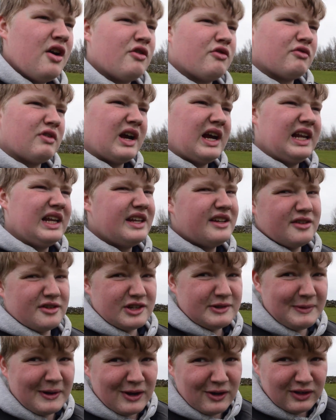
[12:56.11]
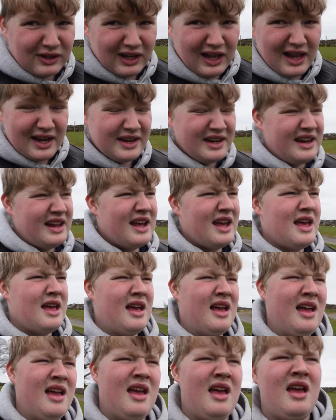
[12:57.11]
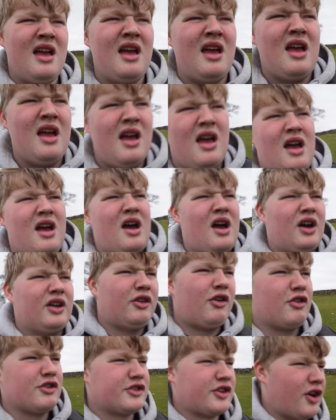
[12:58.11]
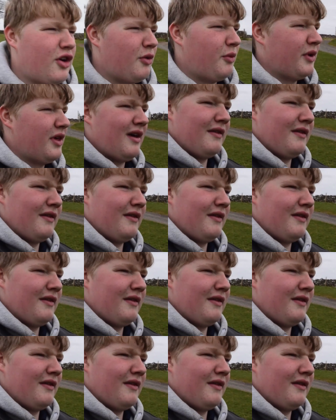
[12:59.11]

really to spread on land. And also with